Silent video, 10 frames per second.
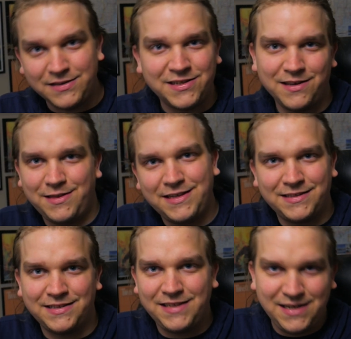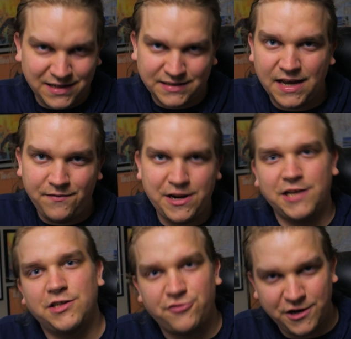to this scene to save it as
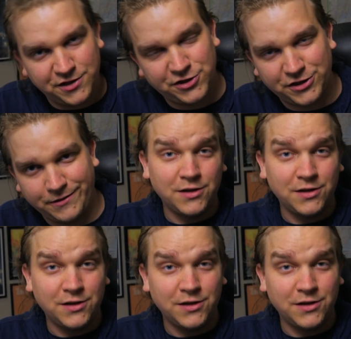a transition,